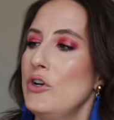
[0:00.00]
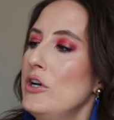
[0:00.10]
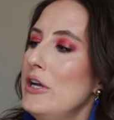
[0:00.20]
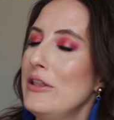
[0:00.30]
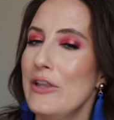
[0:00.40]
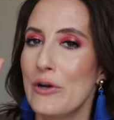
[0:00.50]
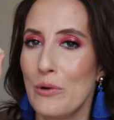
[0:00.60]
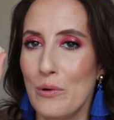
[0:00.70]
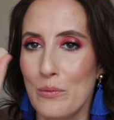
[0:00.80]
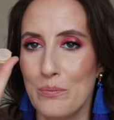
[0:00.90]
good
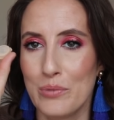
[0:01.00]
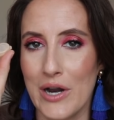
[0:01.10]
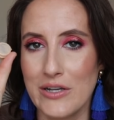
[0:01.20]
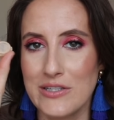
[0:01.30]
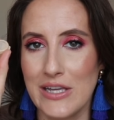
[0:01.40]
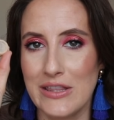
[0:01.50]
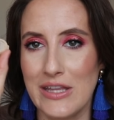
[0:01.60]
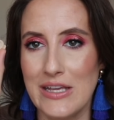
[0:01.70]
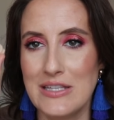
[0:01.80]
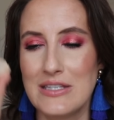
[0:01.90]
little products like
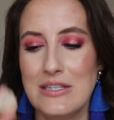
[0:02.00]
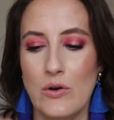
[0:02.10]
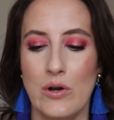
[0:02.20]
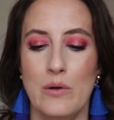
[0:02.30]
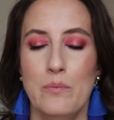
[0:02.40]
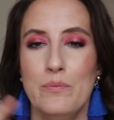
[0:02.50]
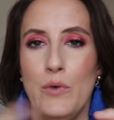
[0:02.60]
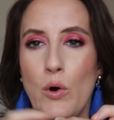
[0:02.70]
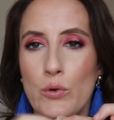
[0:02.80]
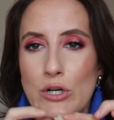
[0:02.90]
this or
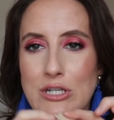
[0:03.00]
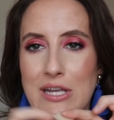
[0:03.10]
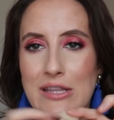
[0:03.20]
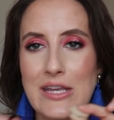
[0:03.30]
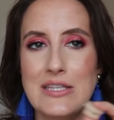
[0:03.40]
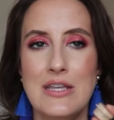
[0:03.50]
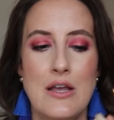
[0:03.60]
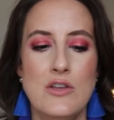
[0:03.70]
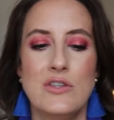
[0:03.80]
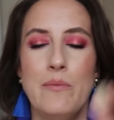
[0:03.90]
holders like this.
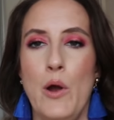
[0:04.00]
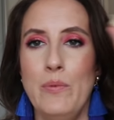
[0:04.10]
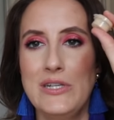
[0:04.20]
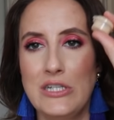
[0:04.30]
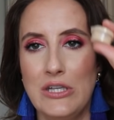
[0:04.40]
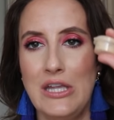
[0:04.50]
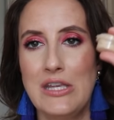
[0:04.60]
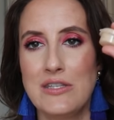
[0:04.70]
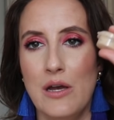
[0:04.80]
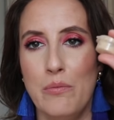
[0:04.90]
So I'm hoping to clean
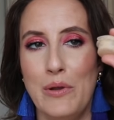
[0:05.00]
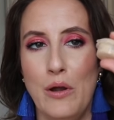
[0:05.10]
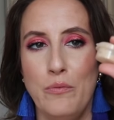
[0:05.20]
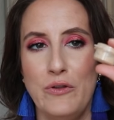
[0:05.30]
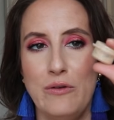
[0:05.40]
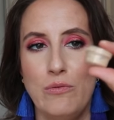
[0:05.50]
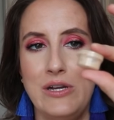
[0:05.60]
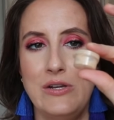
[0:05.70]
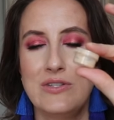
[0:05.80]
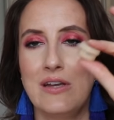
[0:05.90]
this up and hopefully
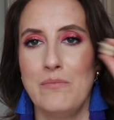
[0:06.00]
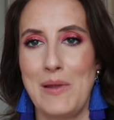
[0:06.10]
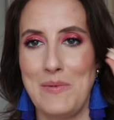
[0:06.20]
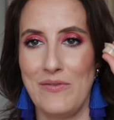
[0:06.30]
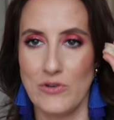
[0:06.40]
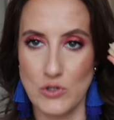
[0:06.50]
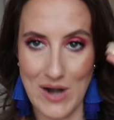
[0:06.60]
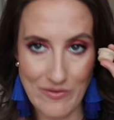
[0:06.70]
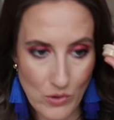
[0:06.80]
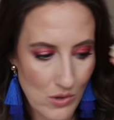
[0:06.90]
reuse it maybe for
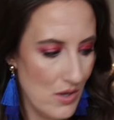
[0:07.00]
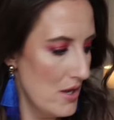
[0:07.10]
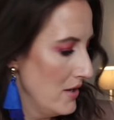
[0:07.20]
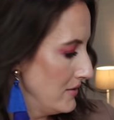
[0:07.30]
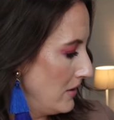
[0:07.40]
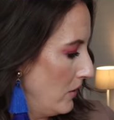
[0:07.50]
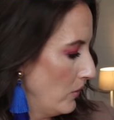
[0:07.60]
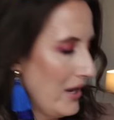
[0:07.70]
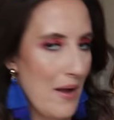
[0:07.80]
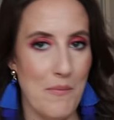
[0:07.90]
travel.
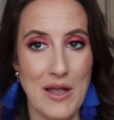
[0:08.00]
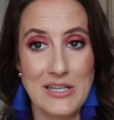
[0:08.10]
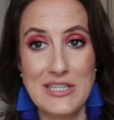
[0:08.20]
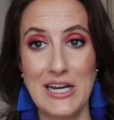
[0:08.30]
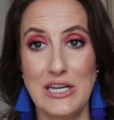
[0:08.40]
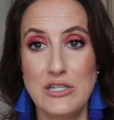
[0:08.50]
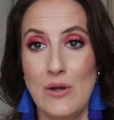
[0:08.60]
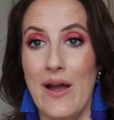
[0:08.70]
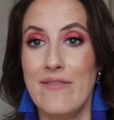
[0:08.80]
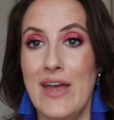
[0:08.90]
So yeah, excited
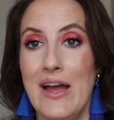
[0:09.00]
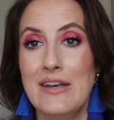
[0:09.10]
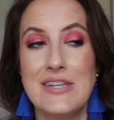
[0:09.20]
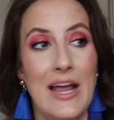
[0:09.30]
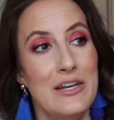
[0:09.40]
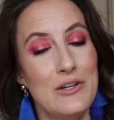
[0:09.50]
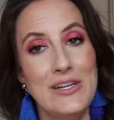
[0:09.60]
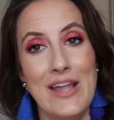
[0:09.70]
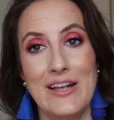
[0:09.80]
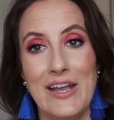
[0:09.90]
to have that.
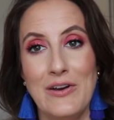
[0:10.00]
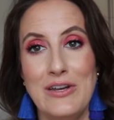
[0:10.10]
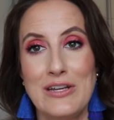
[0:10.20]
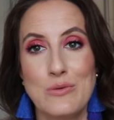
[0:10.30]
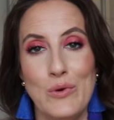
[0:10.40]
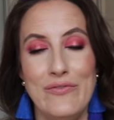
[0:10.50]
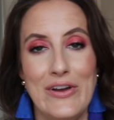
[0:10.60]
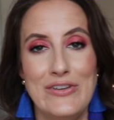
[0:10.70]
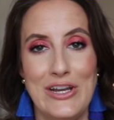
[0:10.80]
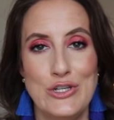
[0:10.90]
Technically that counted as one
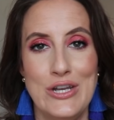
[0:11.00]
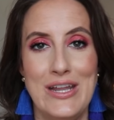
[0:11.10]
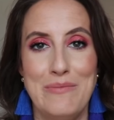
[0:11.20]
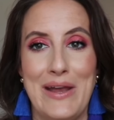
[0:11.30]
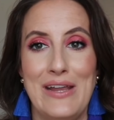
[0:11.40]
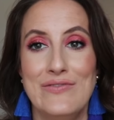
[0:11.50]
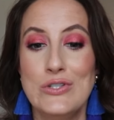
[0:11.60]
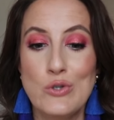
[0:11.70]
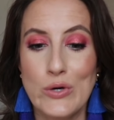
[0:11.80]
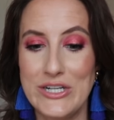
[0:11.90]
foundation in my
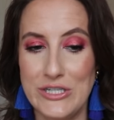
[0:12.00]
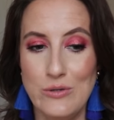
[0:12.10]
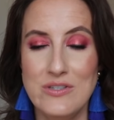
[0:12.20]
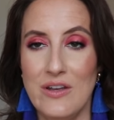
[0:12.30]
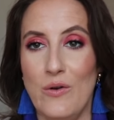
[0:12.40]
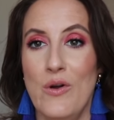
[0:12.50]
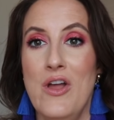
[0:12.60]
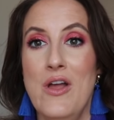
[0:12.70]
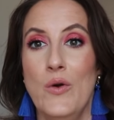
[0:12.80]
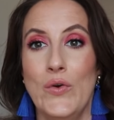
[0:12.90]
inventory too. So
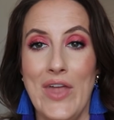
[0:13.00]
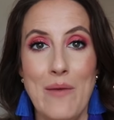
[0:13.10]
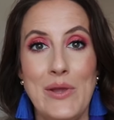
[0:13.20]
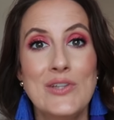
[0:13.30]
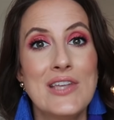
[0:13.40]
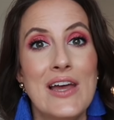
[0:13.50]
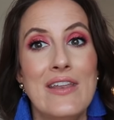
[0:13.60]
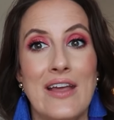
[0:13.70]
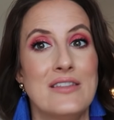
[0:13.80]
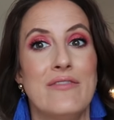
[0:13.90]
with that being
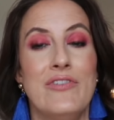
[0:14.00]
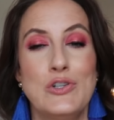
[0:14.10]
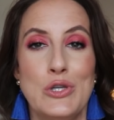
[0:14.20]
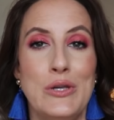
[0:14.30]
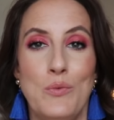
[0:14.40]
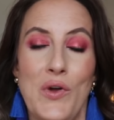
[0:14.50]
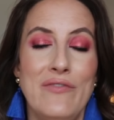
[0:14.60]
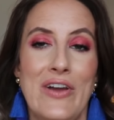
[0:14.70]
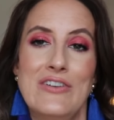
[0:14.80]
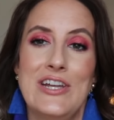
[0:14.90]
said, that's officially
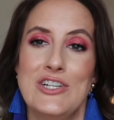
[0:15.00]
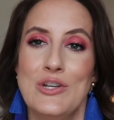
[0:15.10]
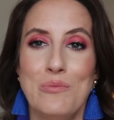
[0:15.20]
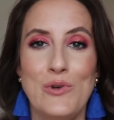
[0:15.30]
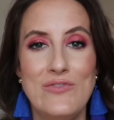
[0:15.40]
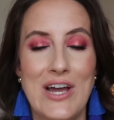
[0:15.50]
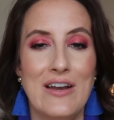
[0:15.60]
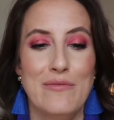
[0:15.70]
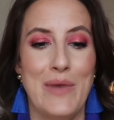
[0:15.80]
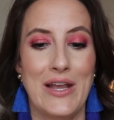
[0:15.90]
one foundation moved
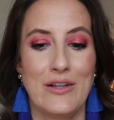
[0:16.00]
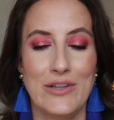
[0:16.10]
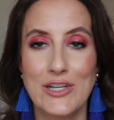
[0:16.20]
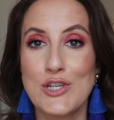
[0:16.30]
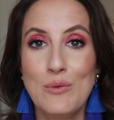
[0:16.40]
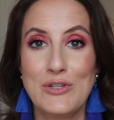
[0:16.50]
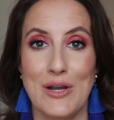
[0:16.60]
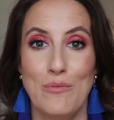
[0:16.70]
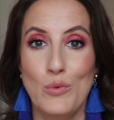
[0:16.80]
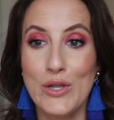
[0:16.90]
out of my collection, which
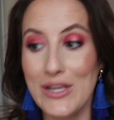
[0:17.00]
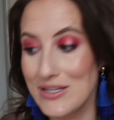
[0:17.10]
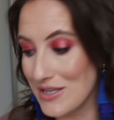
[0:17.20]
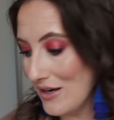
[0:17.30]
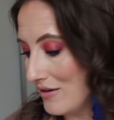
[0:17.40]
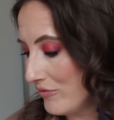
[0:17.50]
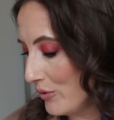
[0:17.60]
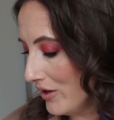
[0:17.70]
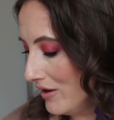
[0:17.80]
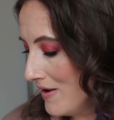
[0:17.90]
I'm really excited
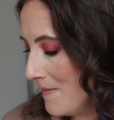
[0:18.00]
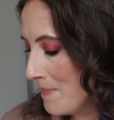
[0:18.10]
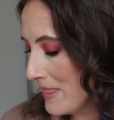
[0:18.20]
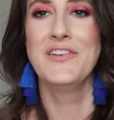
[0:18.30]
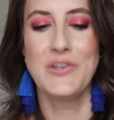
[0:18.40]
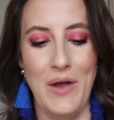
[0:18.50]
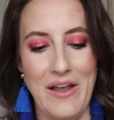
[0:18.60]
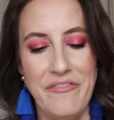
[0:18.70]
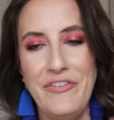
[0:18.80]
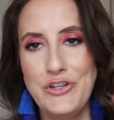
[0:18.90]
for. So I
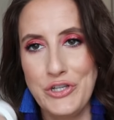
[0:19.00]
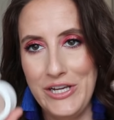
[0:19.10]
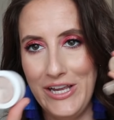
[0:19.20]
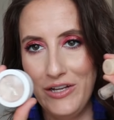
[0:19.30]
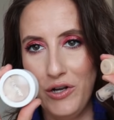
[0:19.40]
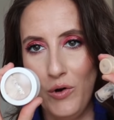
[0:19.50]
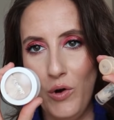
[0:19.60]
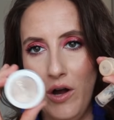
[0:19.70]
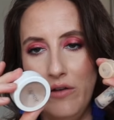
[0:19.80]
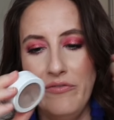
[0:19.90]
officially hit goal
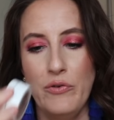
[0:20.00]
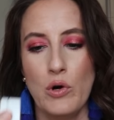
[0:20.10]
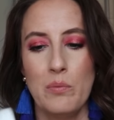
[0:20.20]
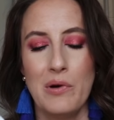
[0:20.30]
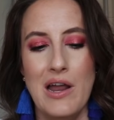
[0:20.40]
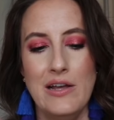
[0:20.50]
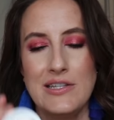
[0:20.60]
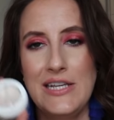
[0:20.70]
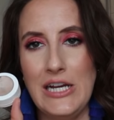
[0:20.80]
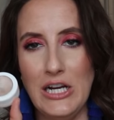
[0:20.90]
on four
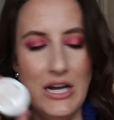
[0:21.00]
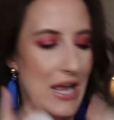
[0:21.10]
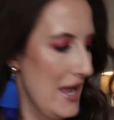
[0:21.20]
products here.